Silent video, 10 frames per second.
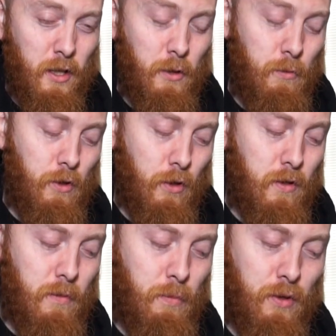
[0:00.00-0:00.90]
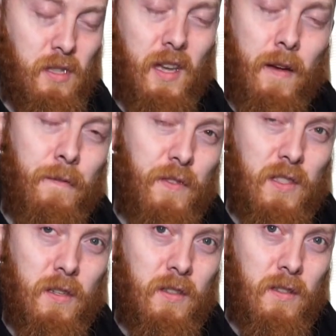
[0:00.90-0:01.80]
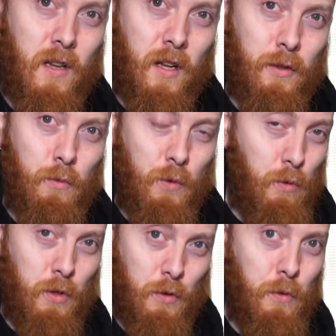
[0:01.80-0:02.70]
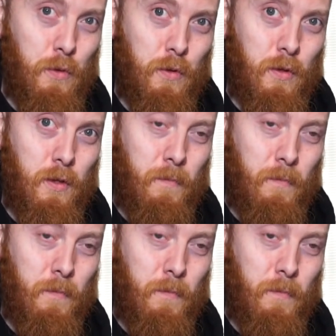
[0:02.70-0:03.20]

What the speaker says: You just put the emphasis on the root note,